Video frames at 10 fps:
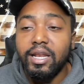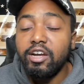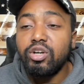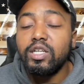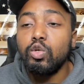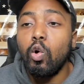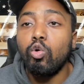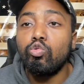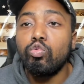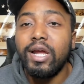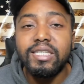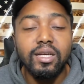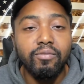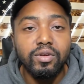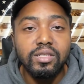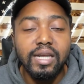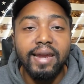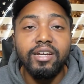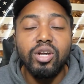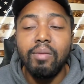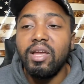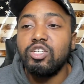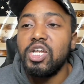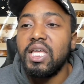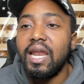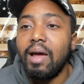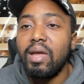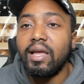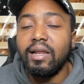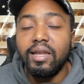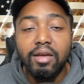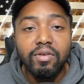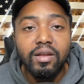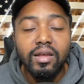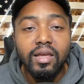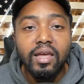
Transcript: They're trying to erase him from society. They're trying to make sure he cannot make a living.